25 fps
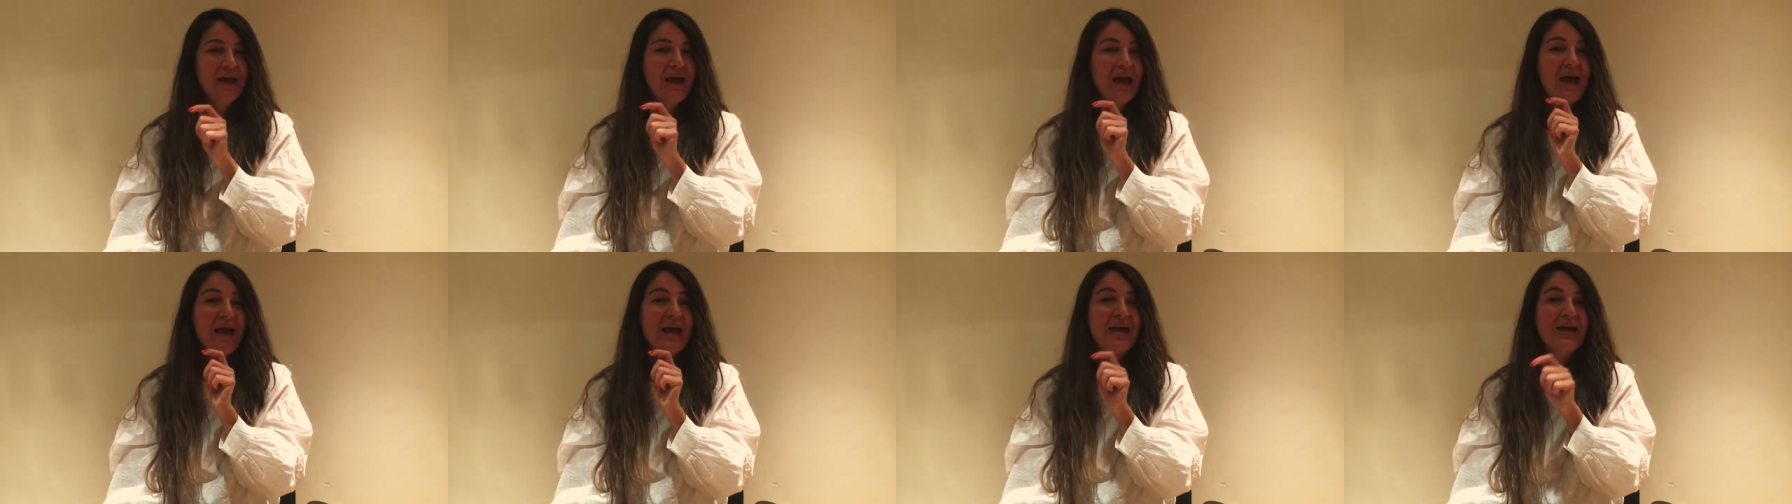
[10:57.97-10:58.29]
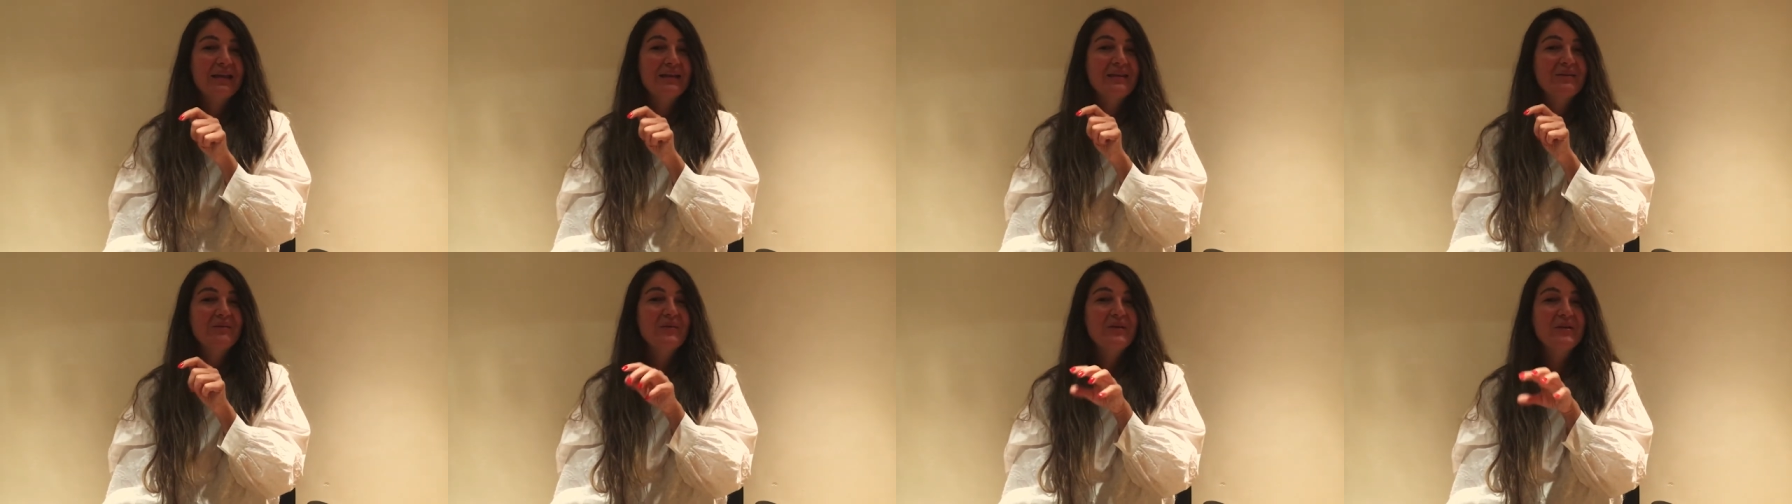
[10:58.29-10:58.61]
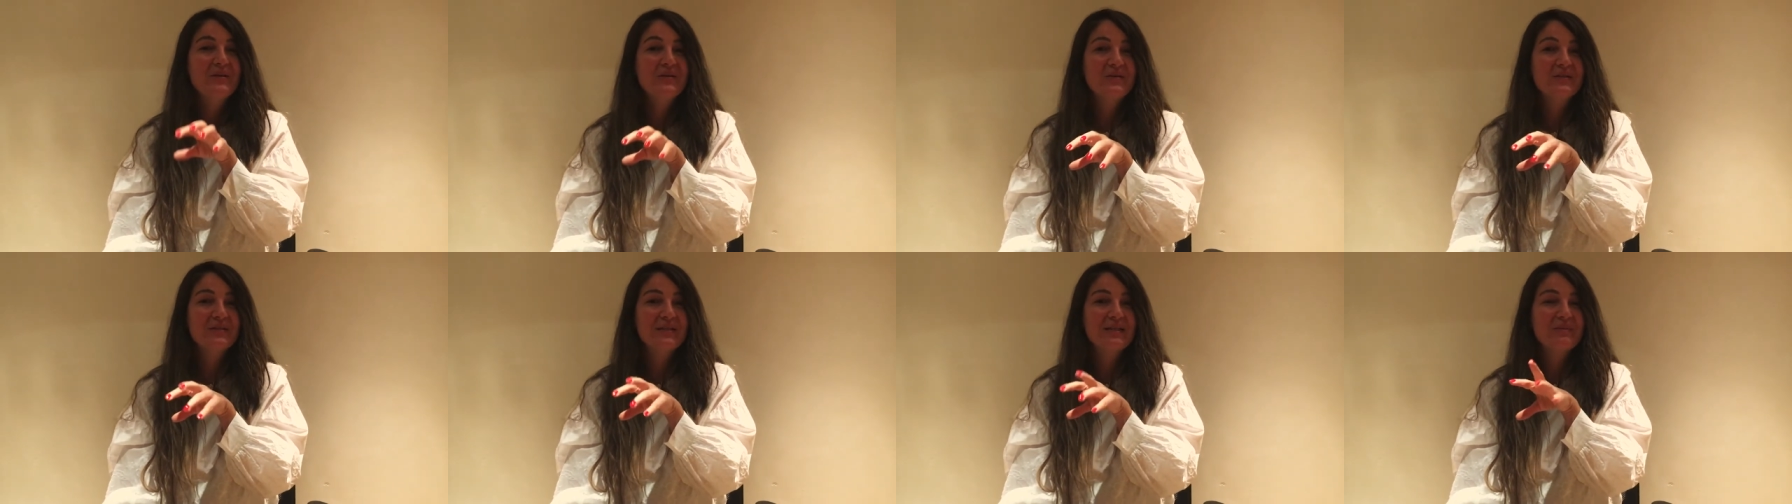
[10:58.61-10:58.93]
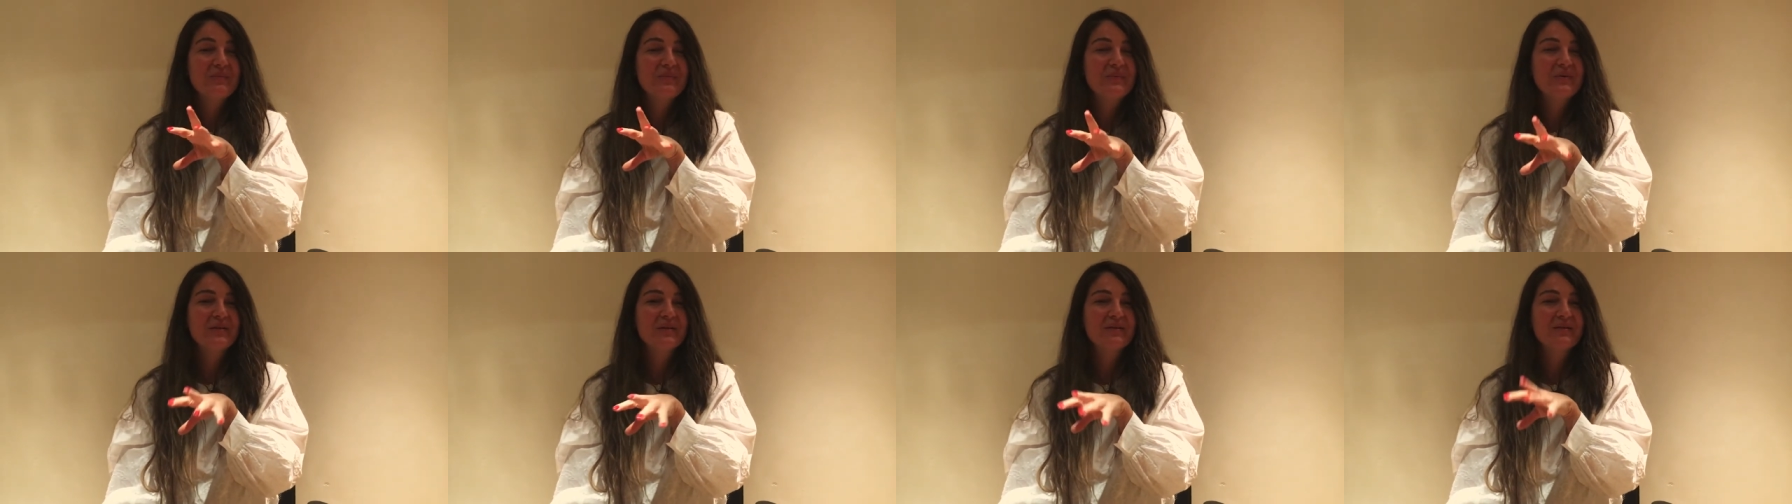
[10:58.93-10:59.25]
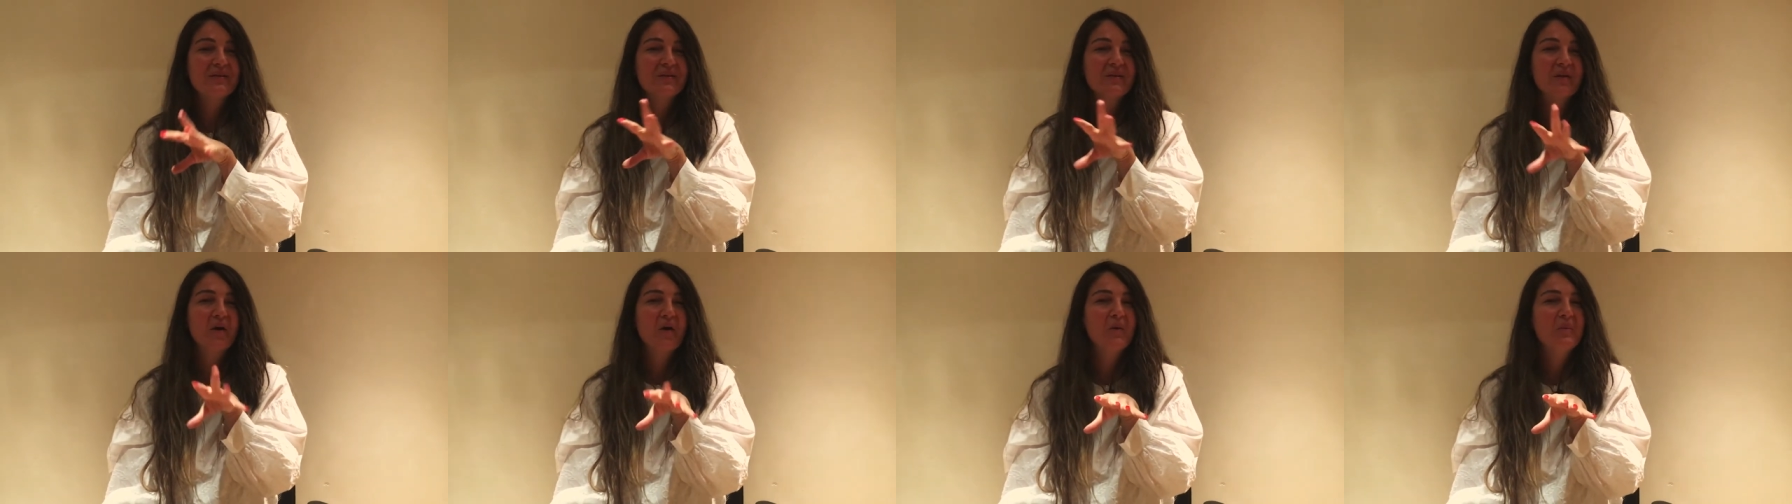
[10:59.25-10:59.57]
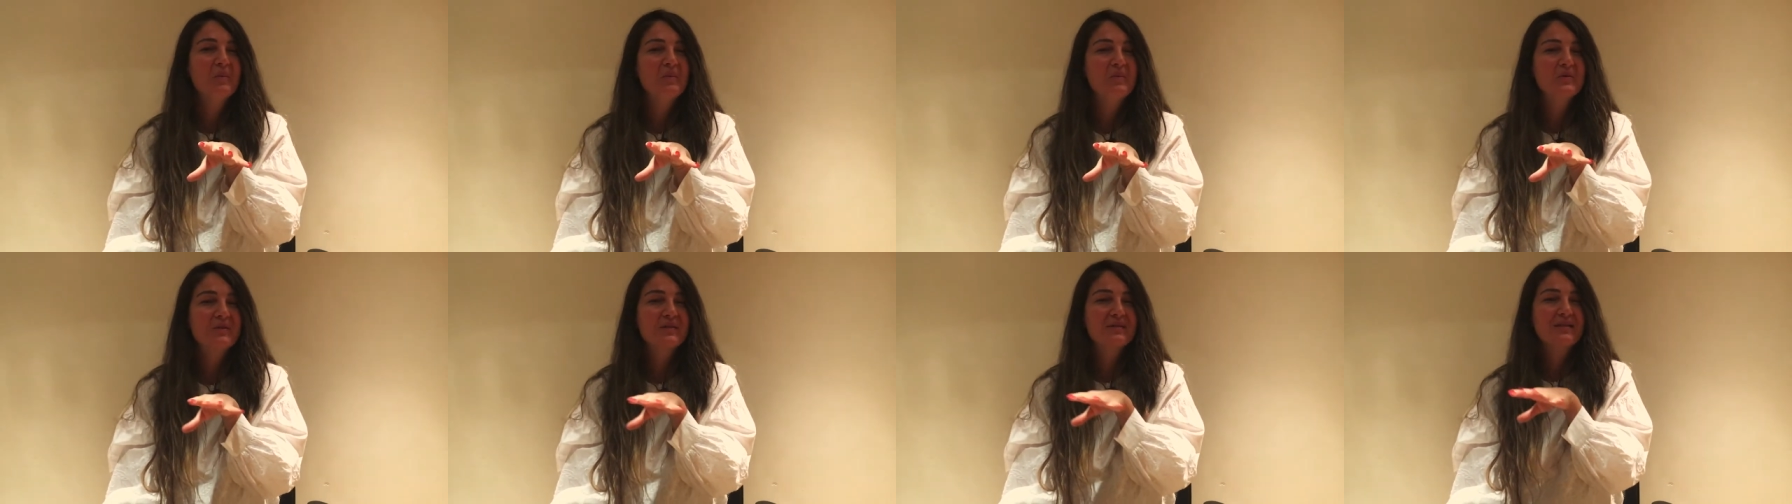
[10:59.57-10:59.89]
and we usually put it on
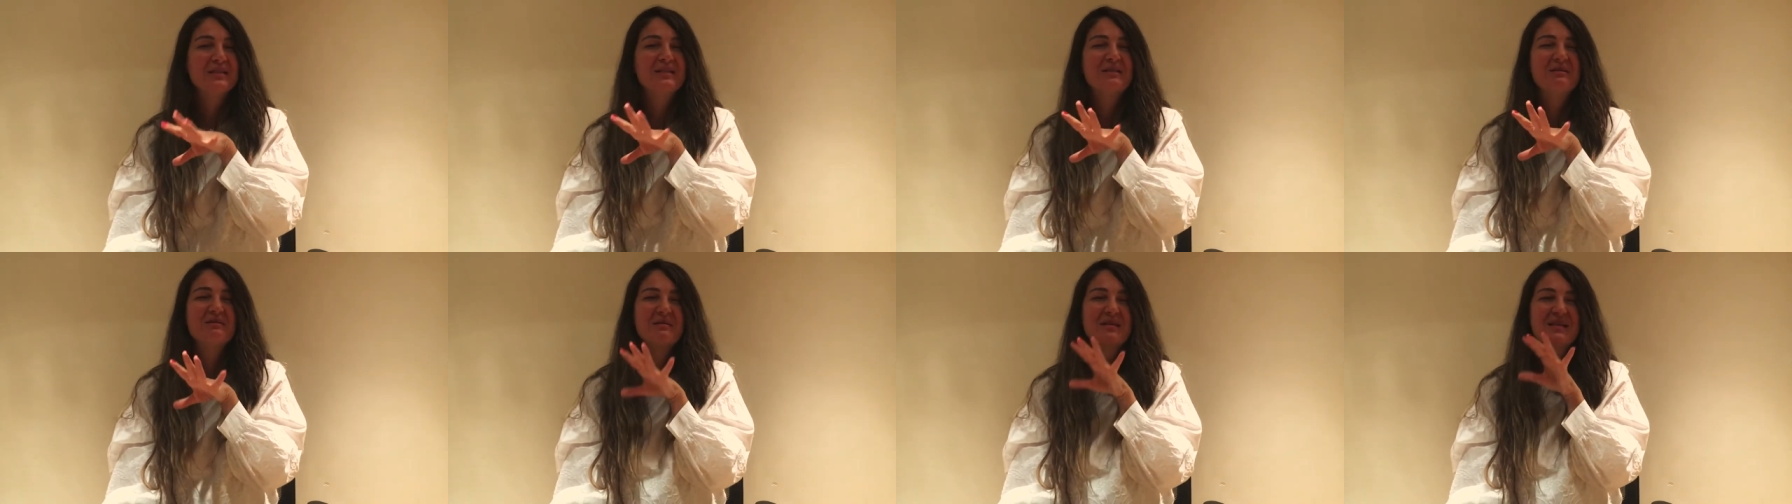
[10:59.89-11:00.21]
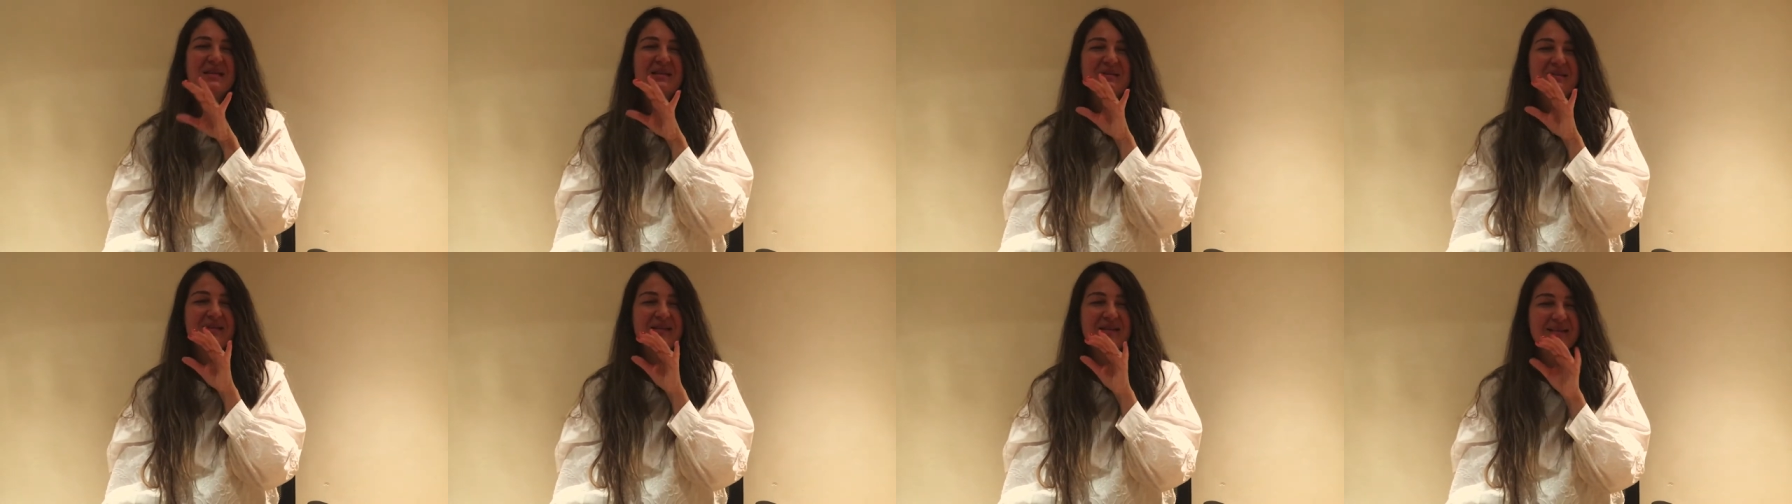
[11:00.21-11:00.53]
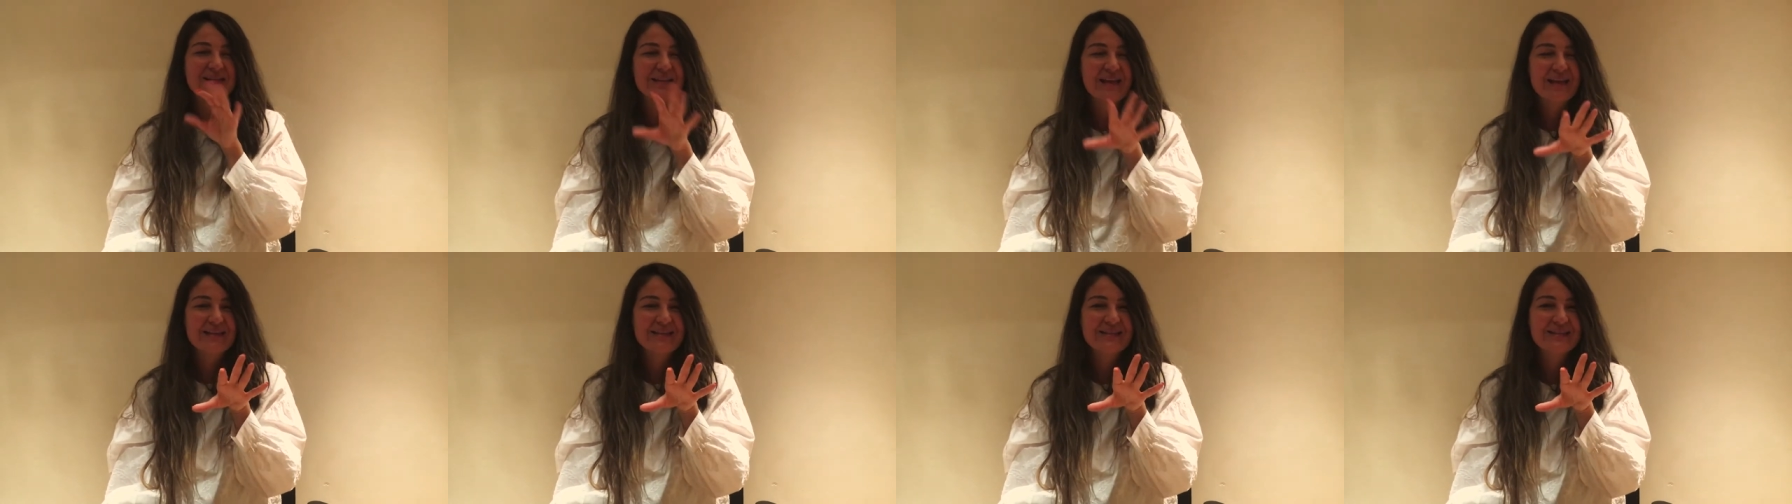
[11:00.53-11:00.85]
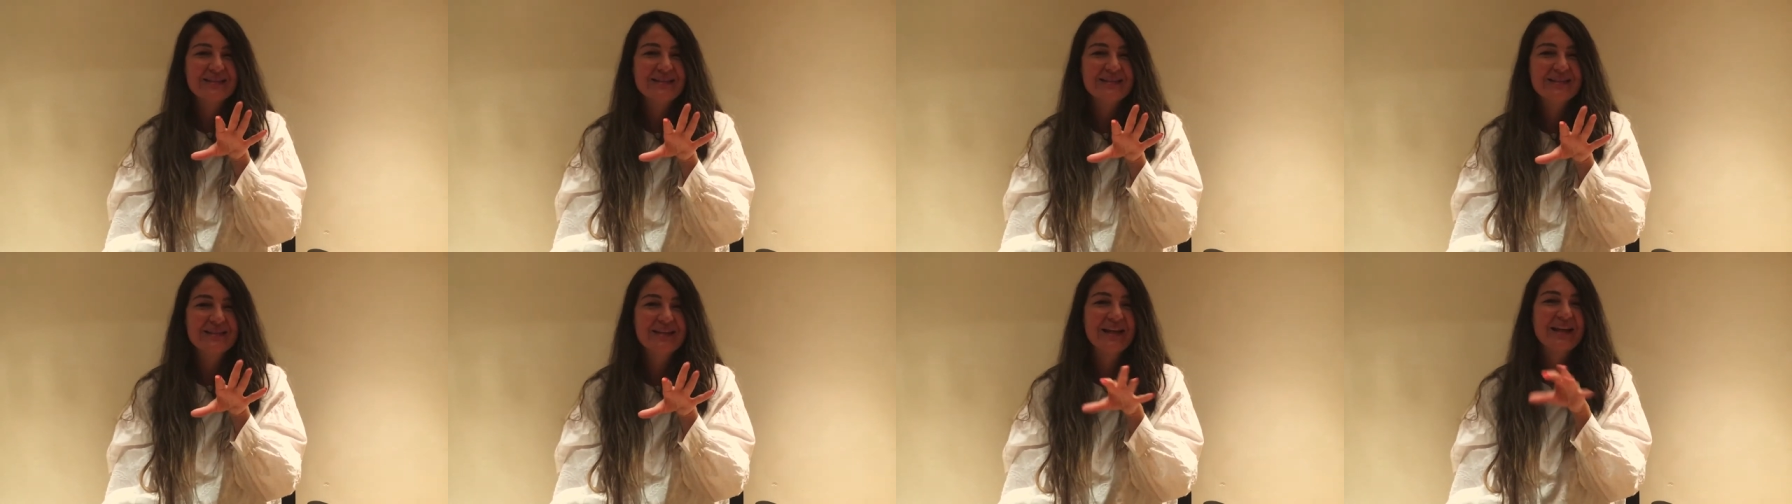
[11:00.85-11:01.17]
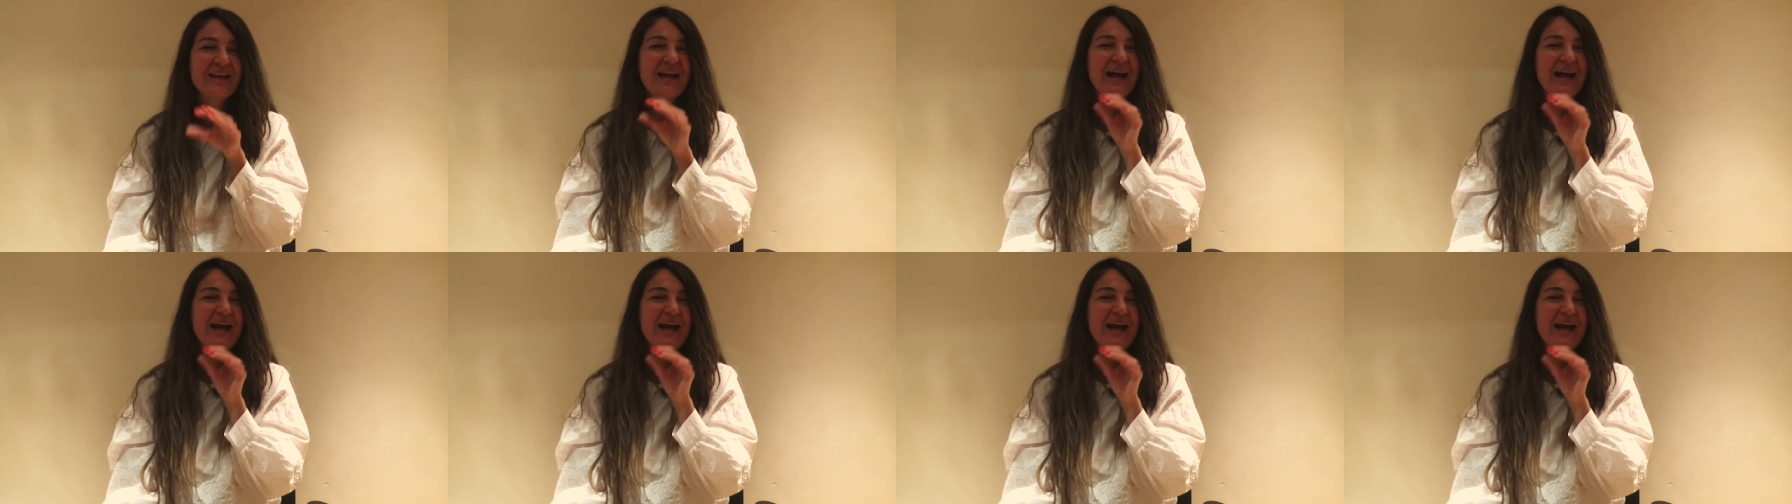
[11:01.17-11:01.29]
hummus it's really really tasty like